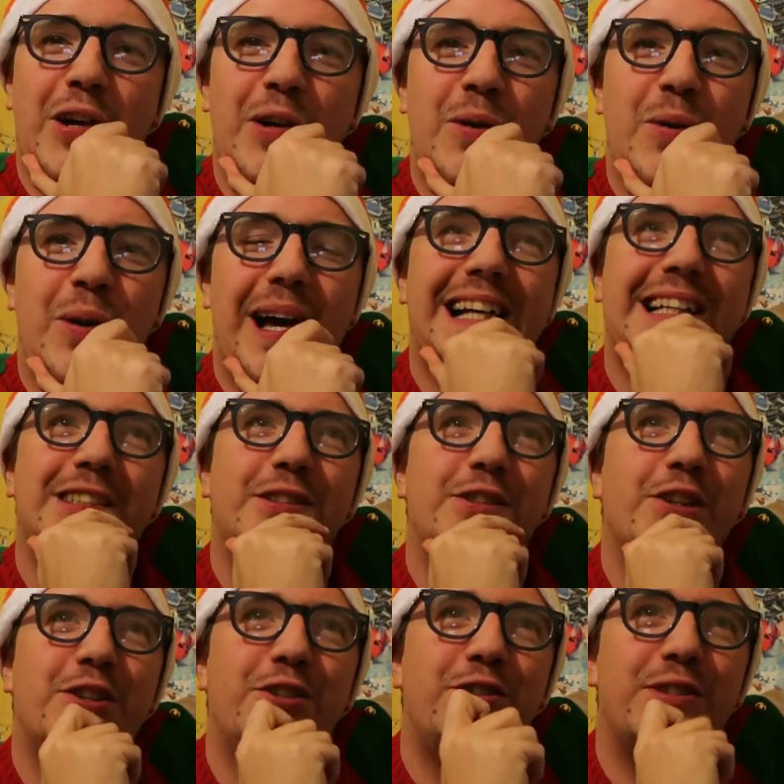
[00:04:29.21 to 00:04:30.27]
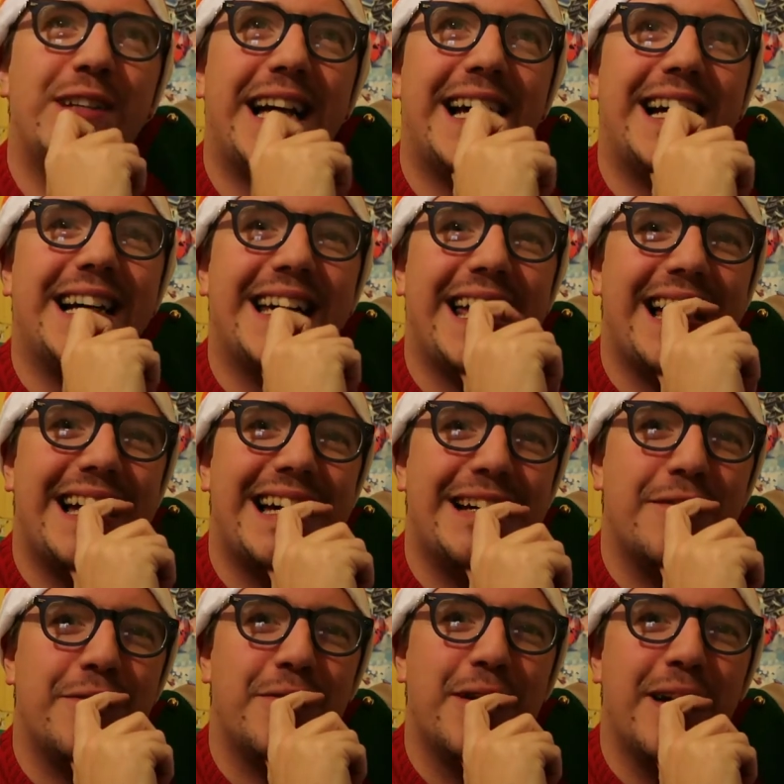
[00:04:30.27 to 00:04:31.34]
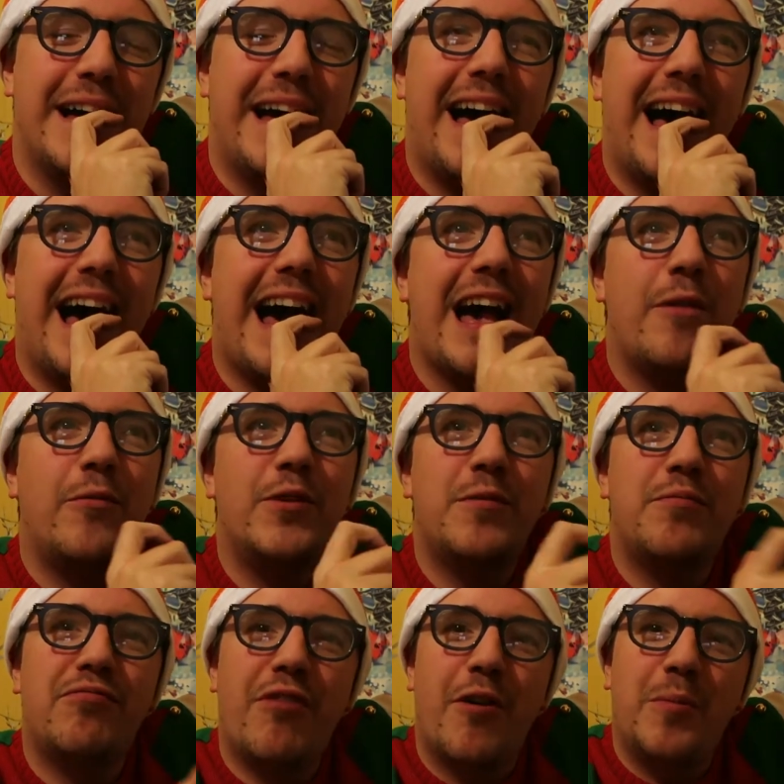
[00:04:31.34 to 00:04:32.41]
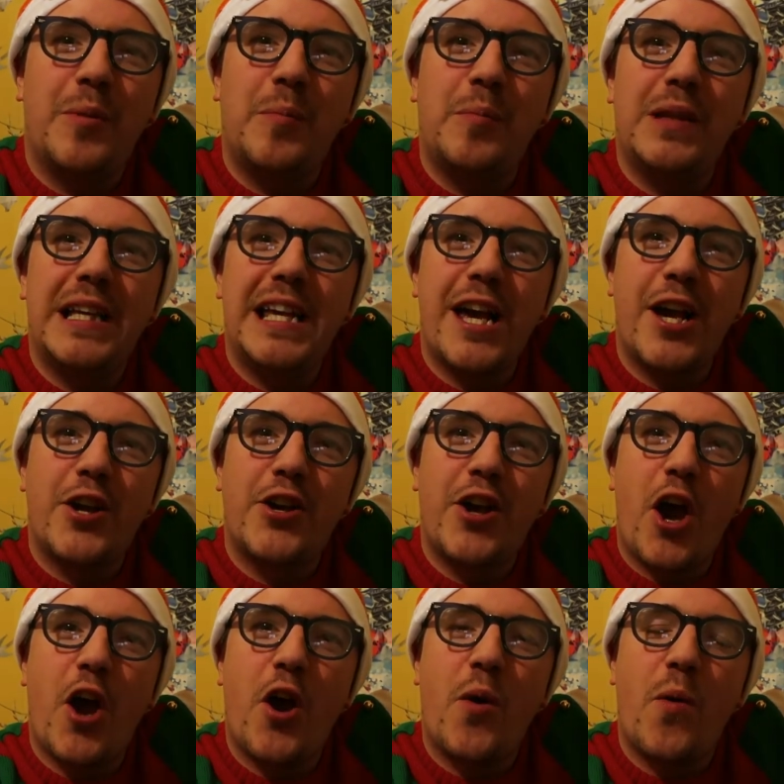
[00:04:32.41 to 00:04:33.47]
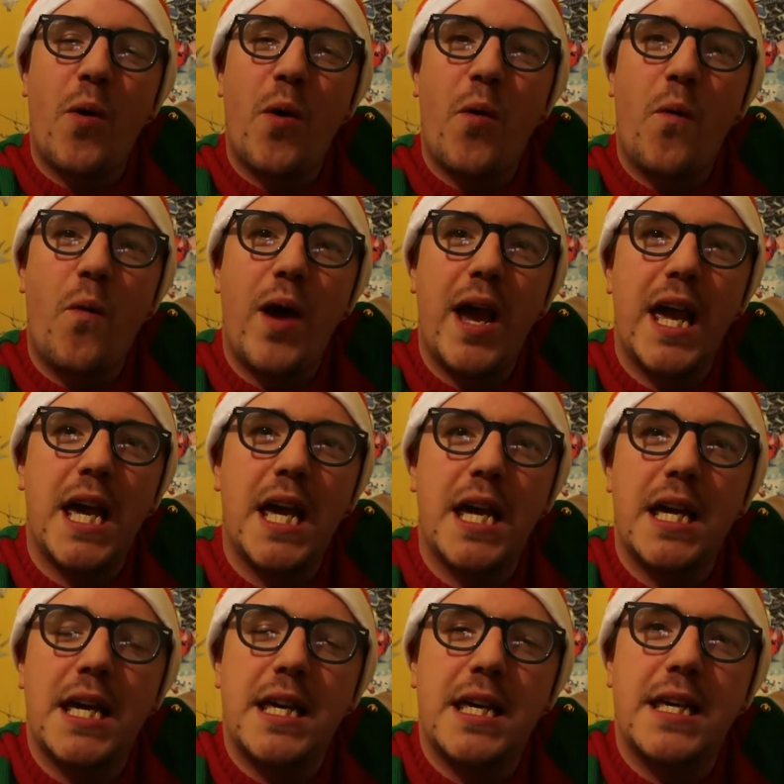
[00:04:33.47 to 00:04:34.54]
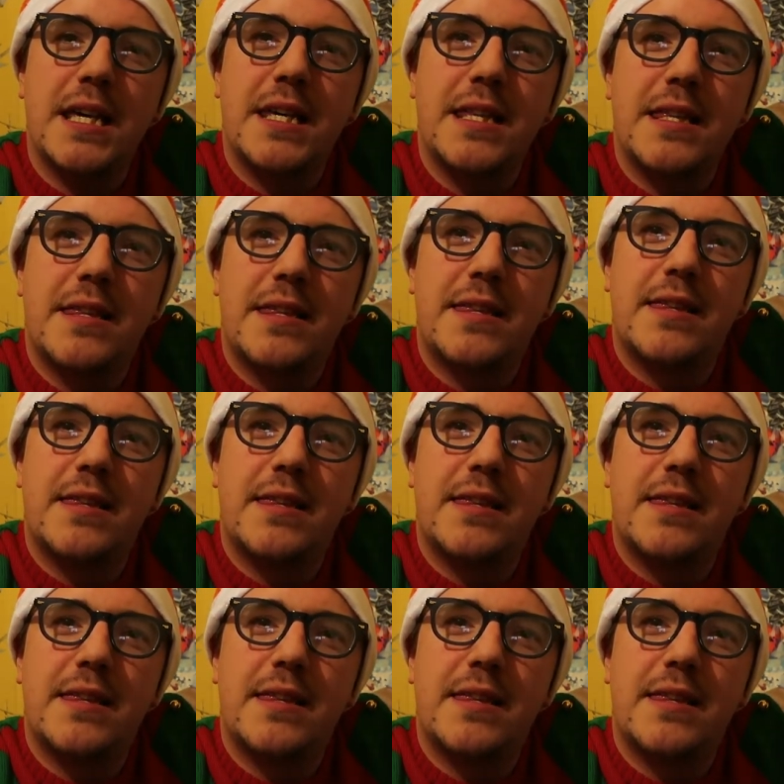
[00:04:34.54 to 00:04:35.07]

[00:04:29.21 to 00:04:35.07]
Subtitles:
Who else could I have? I would probably go with...